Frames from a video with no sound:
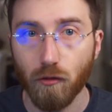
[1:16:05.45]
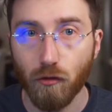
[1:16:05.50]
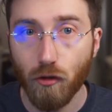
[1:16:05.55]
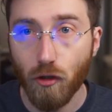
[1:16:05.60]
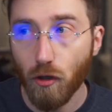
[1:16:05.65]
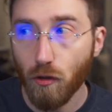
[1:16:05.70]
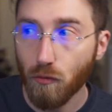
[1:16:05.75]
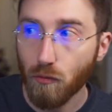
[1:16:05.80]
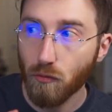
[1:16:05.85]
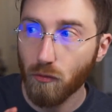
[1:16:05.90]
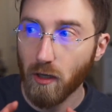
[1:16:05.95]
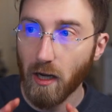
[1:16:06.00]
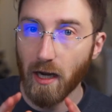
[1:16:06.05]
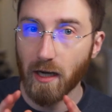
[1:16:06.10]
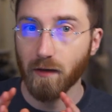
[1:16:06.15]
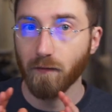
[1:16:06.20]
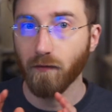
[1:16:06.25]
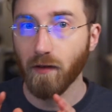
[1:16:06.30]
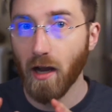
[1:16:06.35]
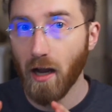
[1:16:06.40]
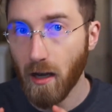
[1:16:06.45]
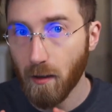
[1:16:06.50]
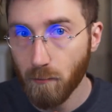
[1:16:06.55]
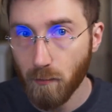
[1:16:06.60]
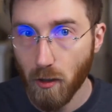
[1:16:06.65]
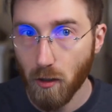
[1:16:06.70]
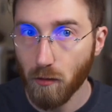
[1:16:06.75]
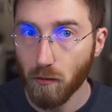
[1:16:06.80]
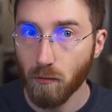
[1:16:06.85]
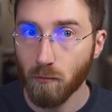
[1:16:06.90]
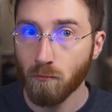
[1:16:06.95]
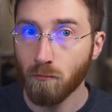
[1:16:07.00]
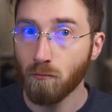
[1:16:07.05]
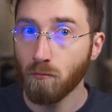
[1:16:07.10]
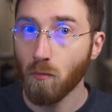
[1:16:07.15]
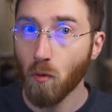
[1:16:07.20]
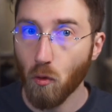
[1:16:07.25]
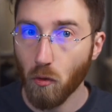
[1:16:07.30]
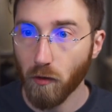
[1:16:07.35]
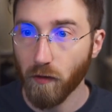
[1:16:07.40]
two kind of combo
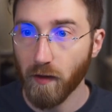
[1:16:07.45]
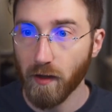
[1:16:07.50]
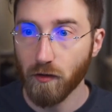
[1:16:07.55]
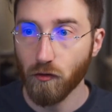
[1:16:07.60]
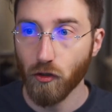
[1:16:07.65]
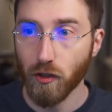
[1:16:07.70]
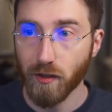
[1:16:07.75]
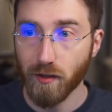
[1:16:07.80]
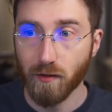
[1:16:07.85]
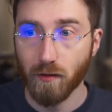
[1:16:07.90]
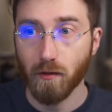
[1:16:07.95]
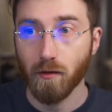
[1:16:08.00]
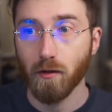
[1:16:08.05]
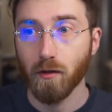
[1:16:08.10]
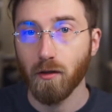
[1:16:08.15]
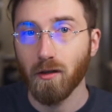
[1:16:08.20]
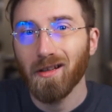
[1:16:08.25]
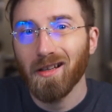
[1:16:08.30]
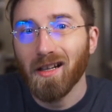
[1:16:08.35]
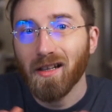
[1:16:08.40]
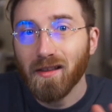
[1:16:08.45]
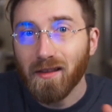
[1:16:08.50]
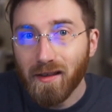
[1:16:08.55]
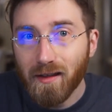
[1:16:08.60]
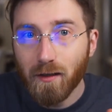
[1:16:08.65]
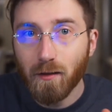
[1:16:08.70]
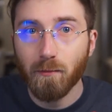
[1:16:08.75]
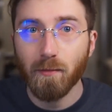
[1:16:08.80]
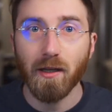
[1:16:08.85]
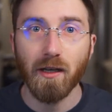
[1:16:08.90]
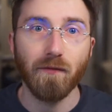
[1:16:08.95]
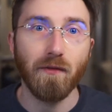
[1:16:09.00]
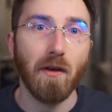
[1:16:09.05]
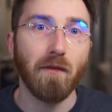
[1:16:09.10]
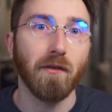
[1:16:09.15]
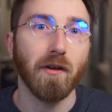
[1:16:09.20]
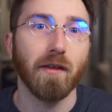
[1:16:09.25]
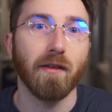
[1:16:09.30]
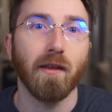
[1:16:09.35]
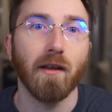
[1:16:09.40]
more than just a little bit of
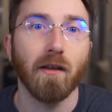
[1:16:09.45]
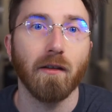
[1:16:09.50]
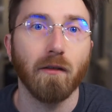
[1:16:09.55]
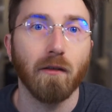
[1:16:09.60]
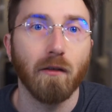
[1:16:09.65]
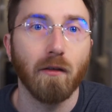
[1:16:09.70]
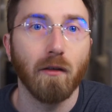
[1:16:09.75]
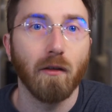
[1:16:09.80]
everything.